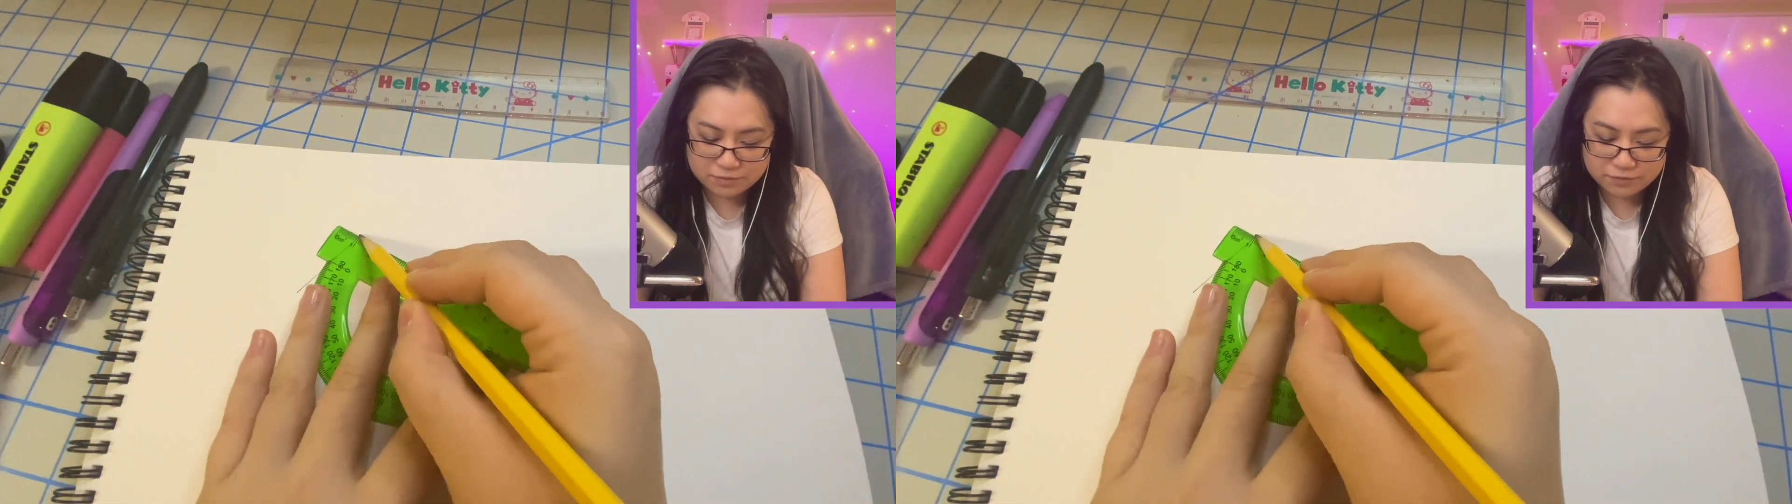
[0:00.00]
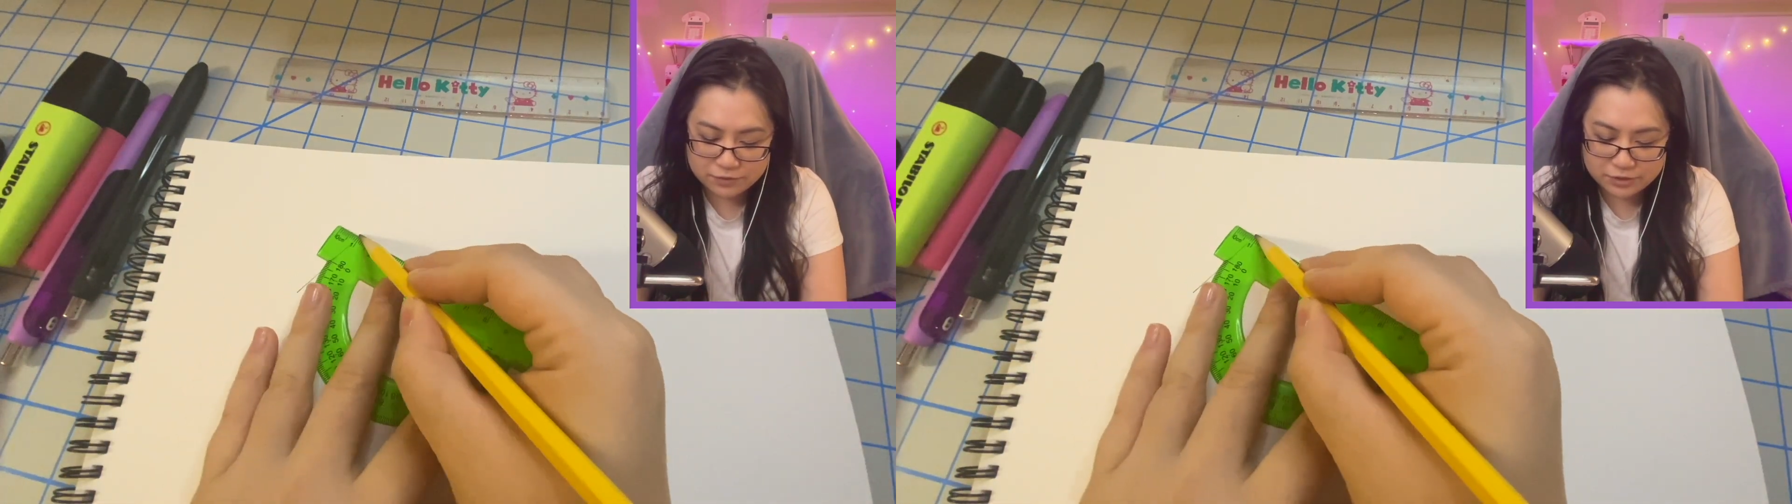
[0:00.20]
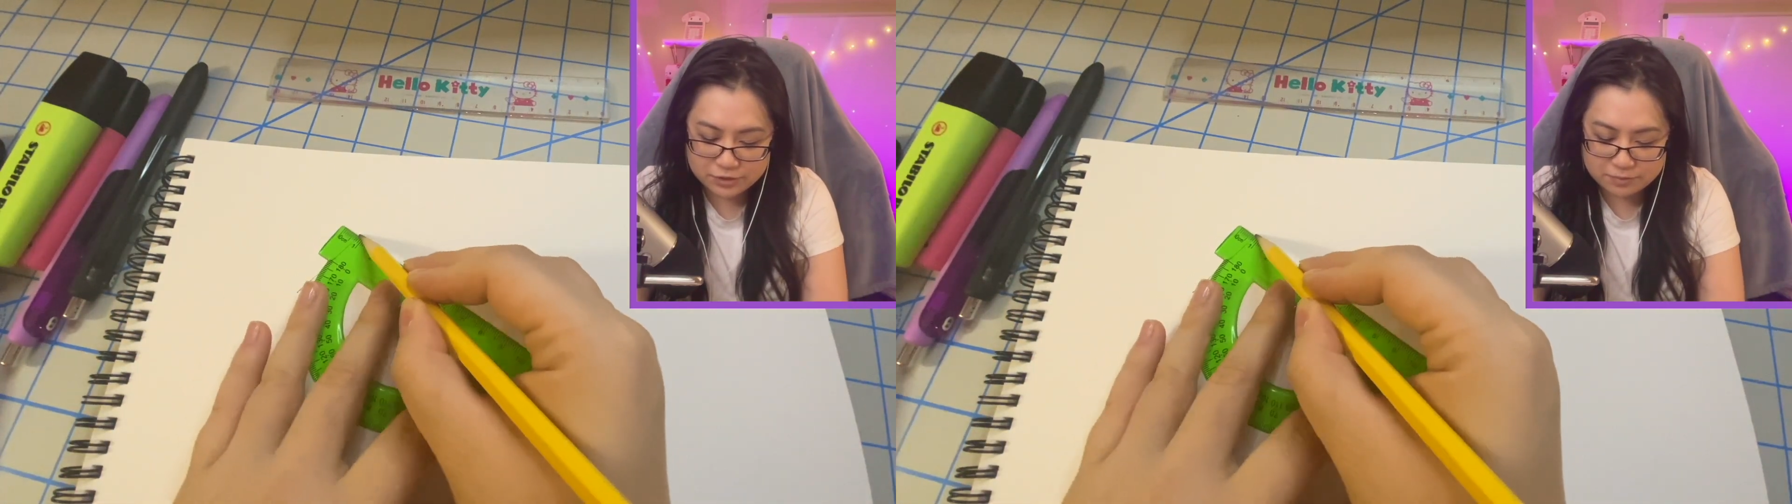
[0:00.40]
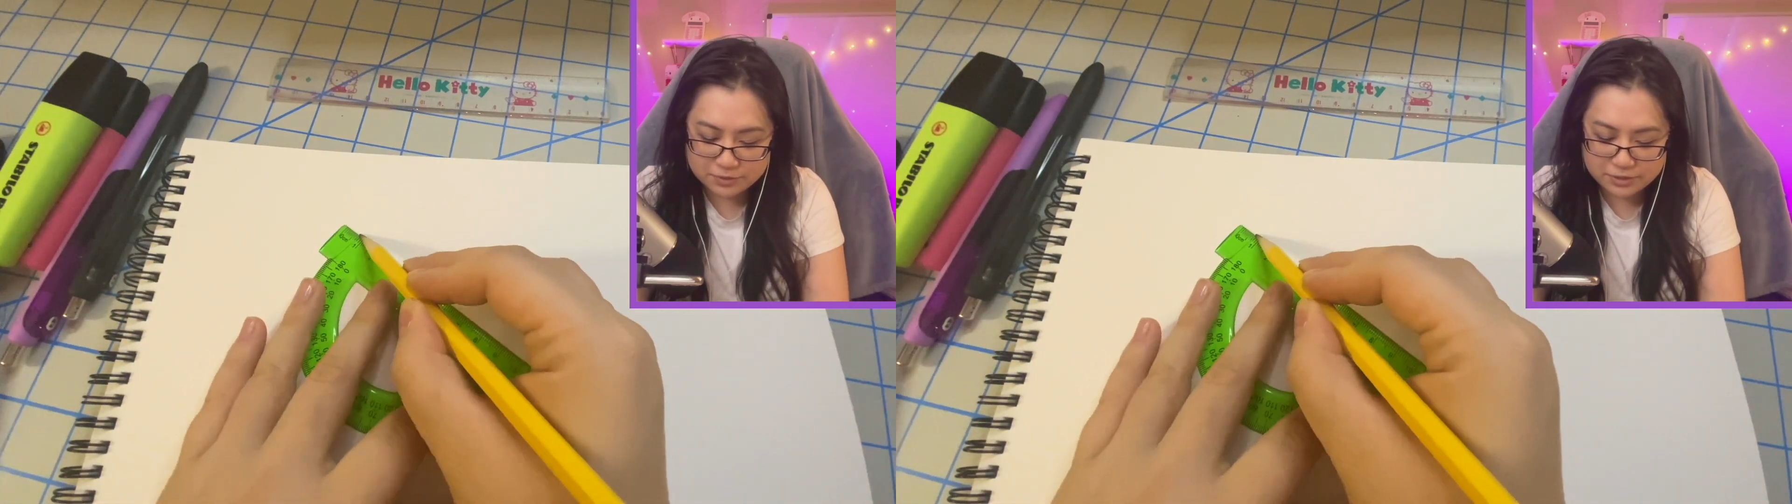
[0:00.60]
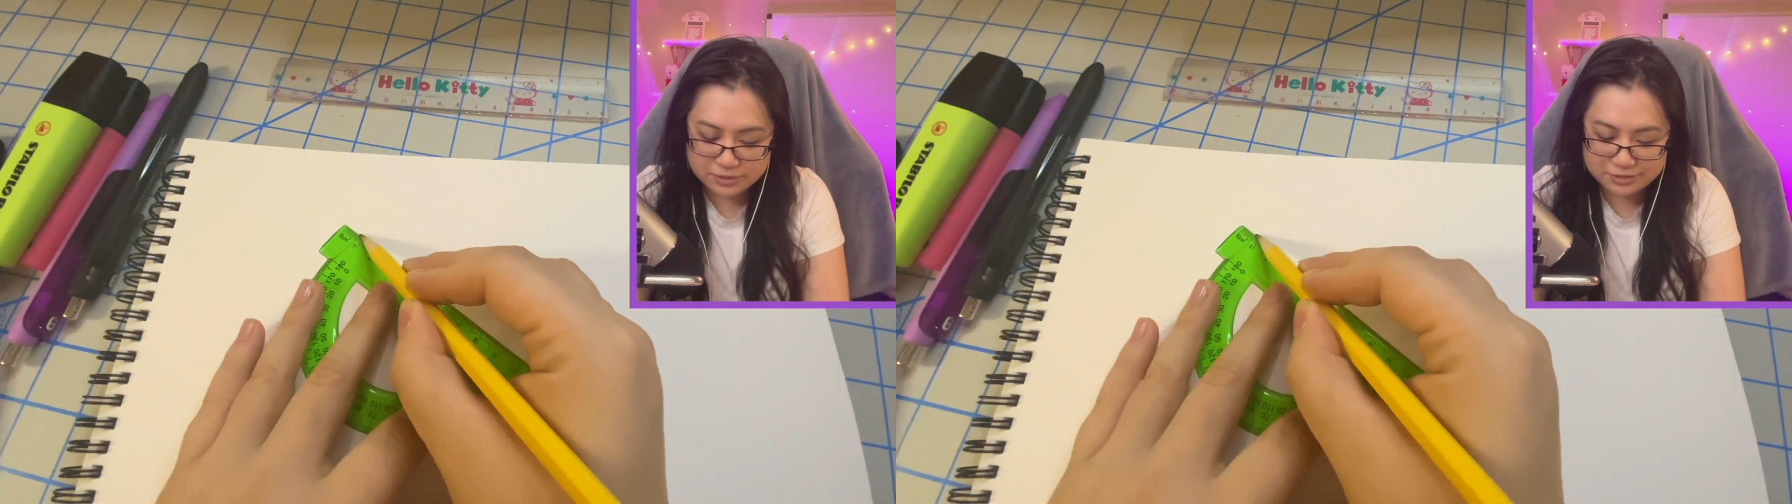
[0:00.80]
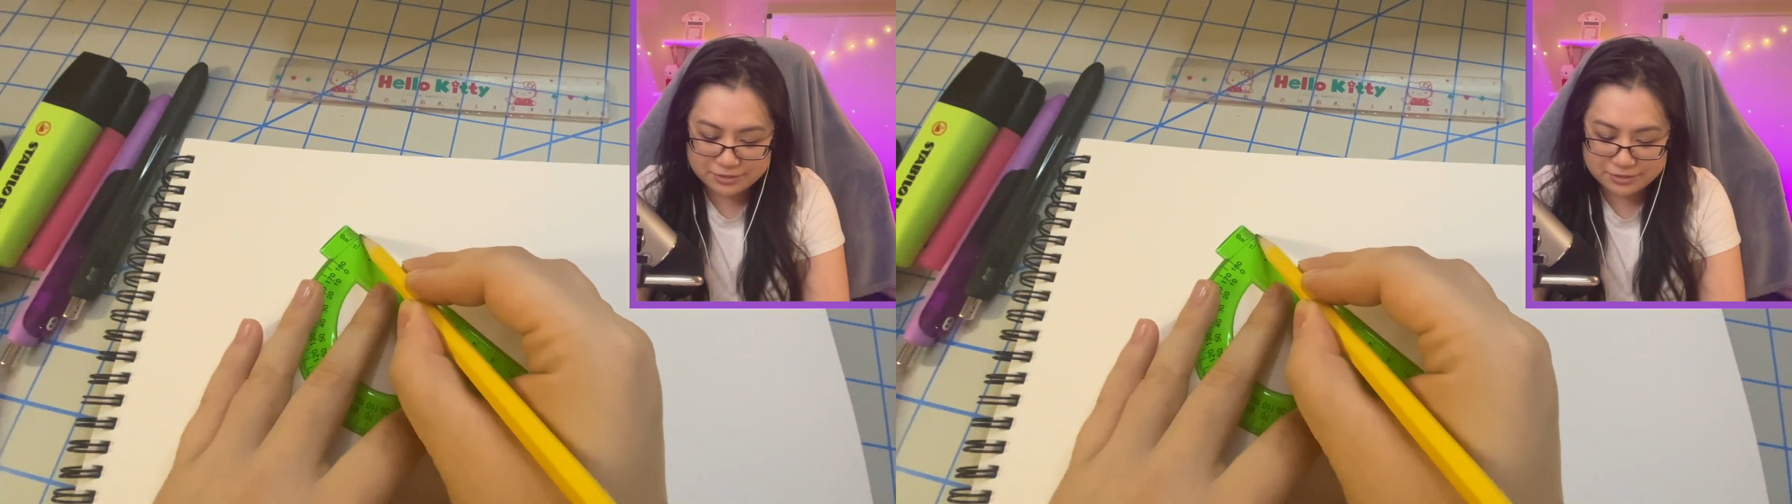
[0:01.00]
for this part.